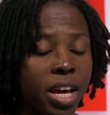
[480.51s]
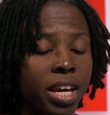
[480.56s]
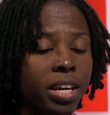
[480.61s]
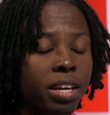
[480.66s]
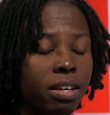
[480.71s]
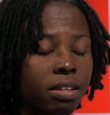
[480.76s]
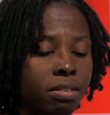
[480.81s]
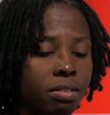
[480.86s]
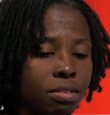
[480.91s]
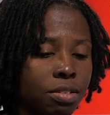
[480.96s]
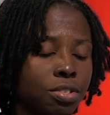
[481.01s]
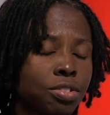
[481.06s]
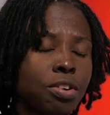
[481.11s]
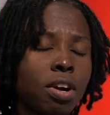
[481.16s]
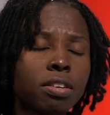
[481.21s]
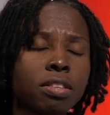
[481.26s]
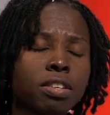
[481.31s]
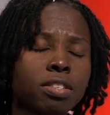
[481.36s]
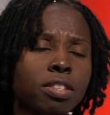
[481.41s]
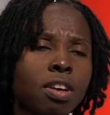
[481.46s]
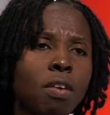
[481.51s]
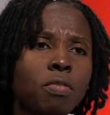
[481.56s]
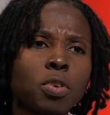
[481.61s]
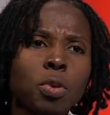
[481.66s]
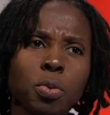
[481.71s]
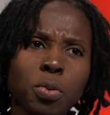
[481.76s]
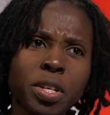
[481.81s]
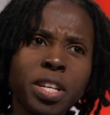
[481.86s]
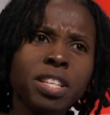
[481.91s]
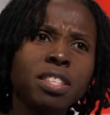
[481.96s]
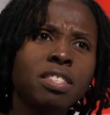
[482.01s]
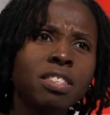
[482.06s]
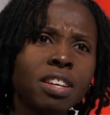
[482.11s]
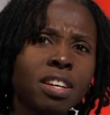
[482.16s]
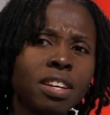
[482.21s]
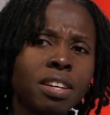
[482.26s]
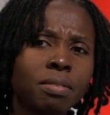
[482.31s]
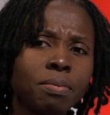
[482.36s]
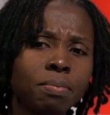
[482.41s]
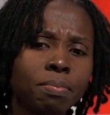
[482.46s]
like to start this off, you need
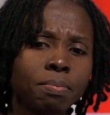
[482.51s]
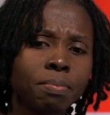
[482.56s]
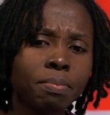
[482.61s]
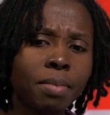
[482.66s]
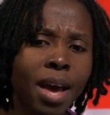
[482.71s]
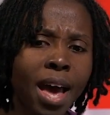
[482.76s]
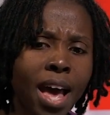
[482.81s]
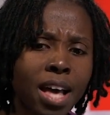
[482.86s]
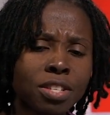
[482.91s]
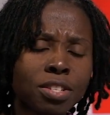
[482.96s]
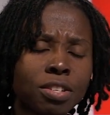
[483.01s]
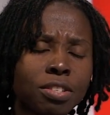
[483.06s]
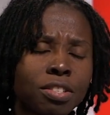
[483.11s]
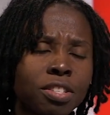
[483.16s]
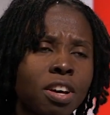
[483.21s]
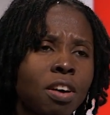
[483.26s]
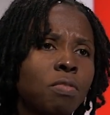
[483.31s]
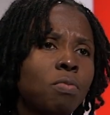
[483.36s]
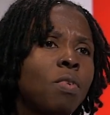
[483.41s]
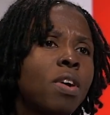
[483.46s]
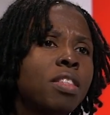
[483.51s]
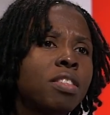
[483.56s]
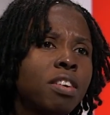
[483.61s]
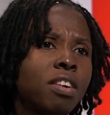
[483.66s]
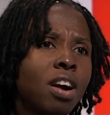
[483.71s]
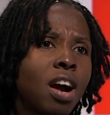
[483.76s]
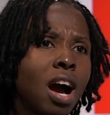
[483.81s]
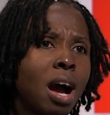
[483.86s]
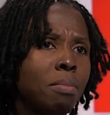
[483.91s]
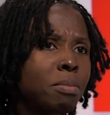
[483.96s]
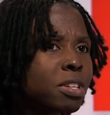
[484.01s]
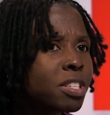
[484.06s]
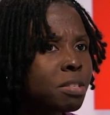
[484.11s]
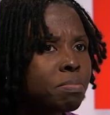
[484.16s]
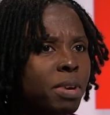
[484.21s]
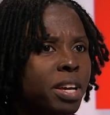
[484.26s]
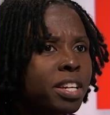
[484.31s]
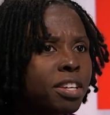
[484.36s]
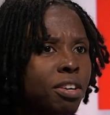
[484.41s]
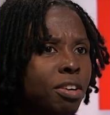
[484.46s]
to ask yourself whether I'm a
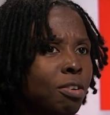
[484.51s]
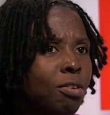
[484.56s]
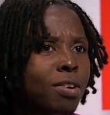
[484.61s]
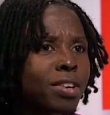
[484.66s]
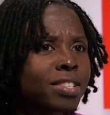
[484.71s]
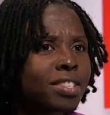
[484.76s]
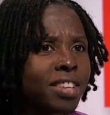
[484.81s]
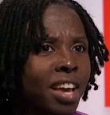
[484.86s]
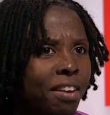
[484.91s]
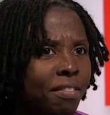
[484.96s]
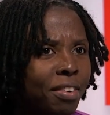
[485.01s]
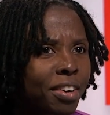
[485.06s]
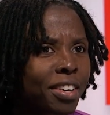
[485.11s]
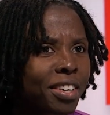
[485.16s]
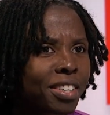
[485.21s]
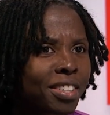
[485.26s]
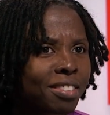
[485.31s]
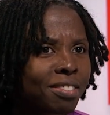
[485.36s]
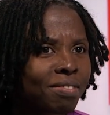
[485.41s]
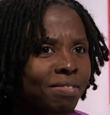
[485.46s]
spender or a saver.